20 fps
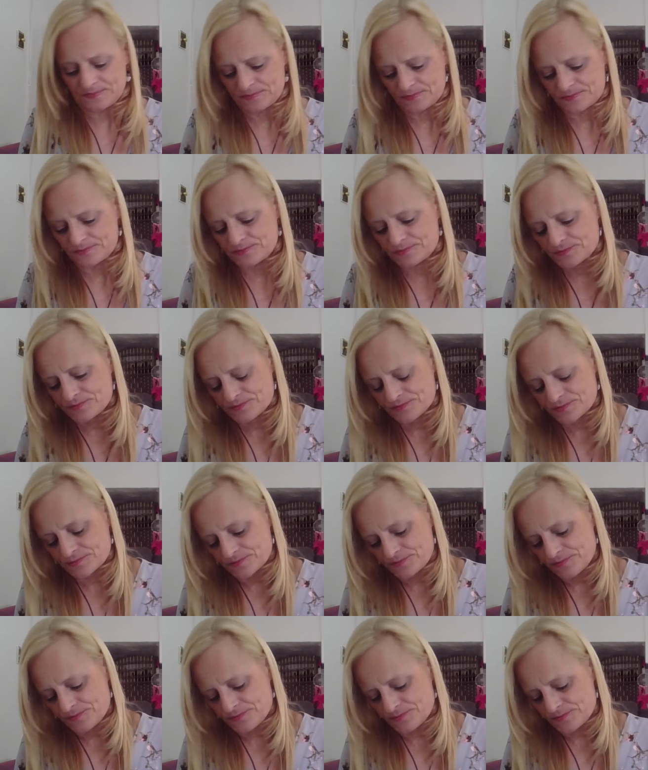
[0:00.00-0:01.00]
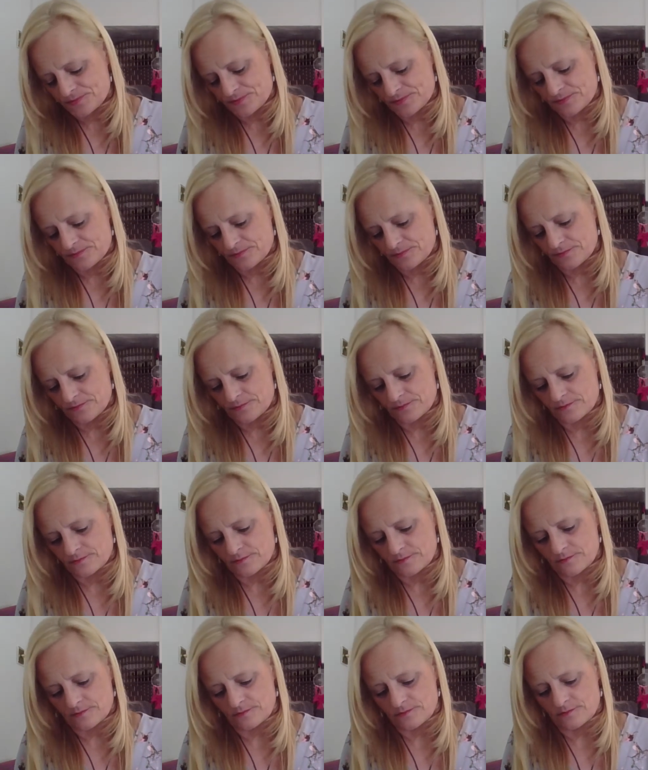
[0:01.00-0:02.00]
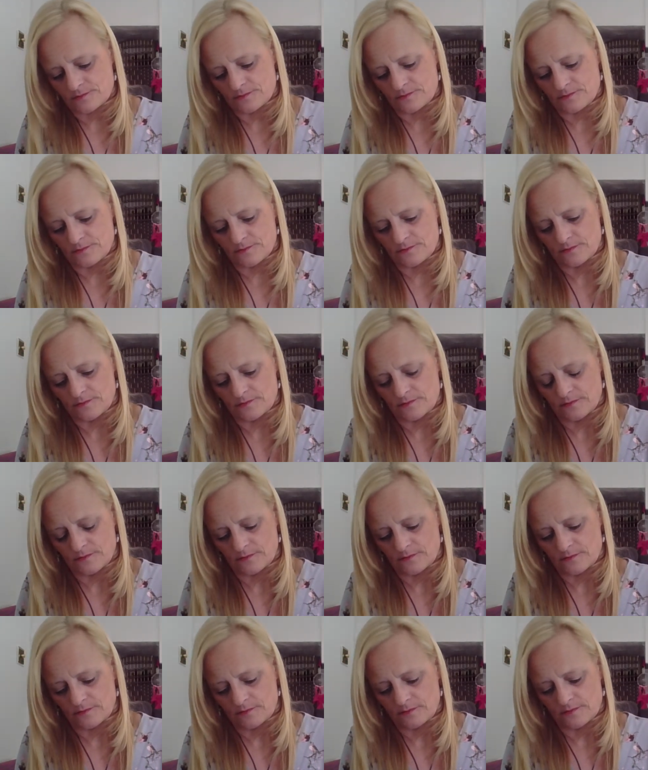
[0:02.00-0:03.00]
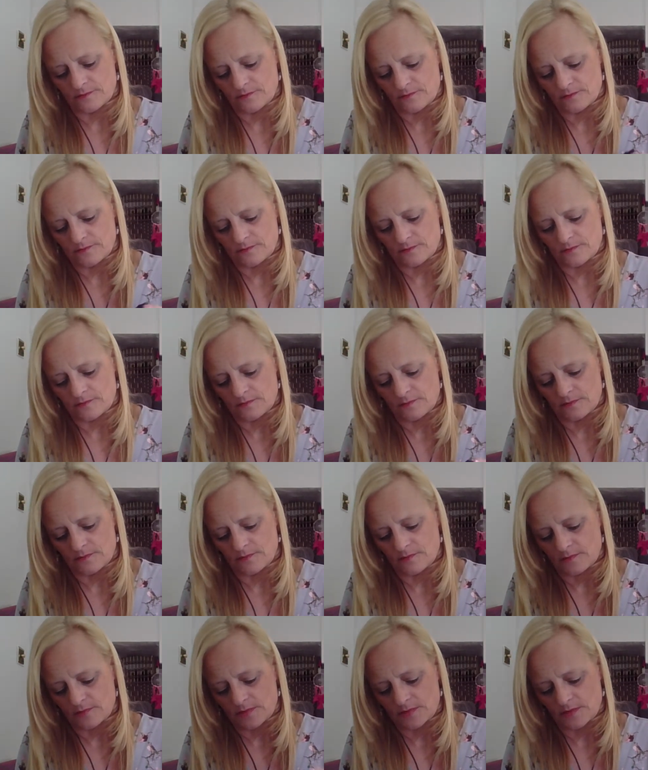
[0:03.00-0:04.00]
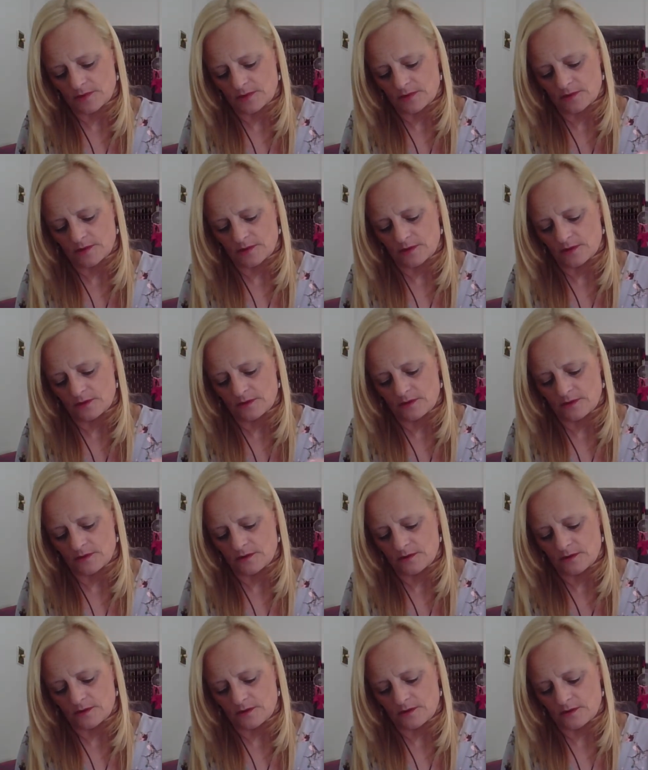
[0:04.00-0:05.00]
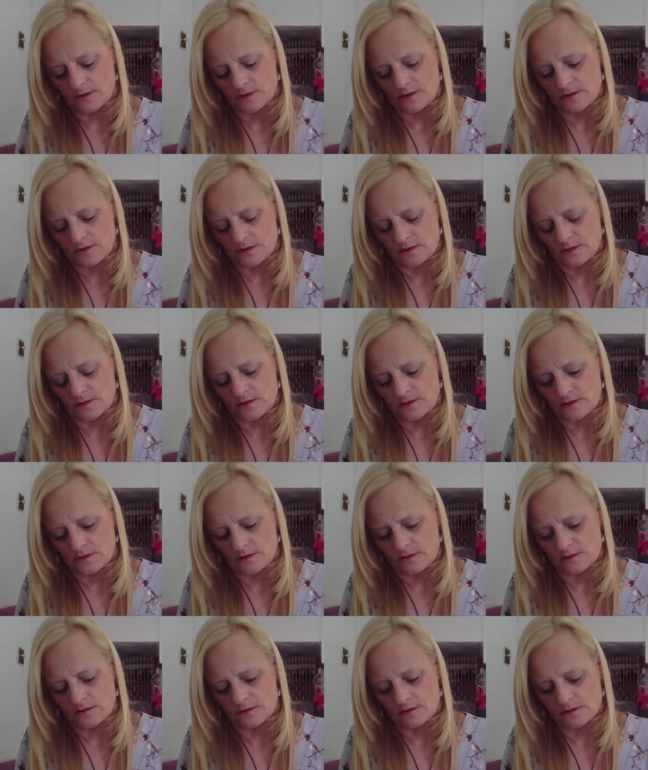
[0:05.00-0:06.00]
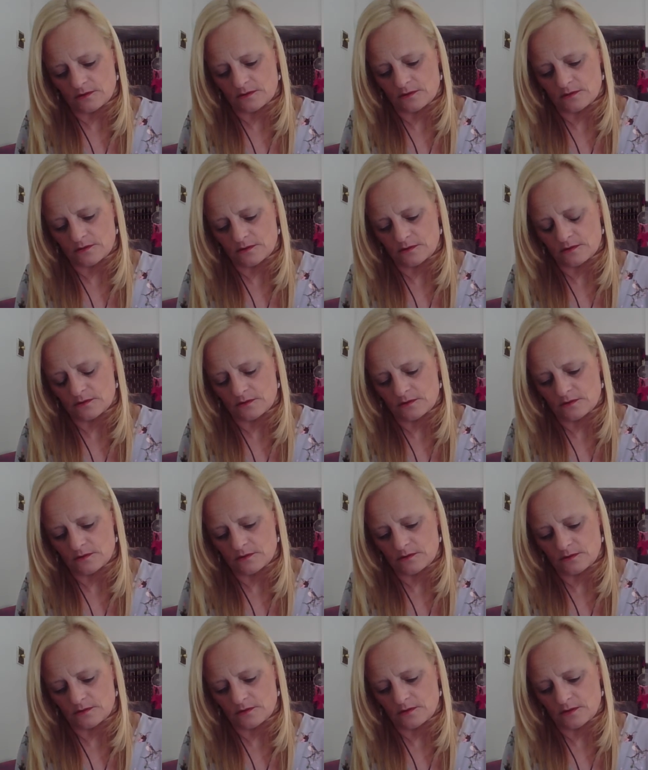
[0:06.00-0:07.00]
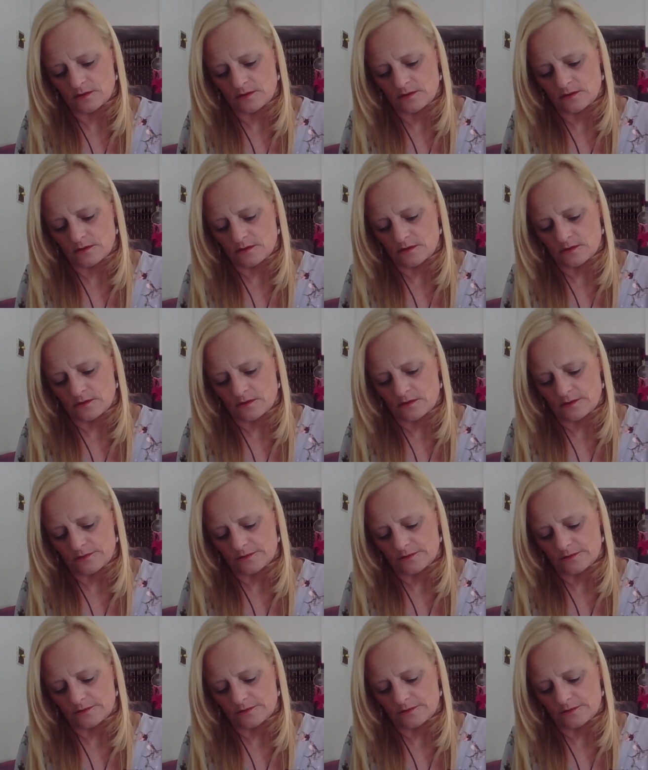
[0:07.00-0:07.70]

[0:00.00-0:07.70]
No one is speaking in this clip.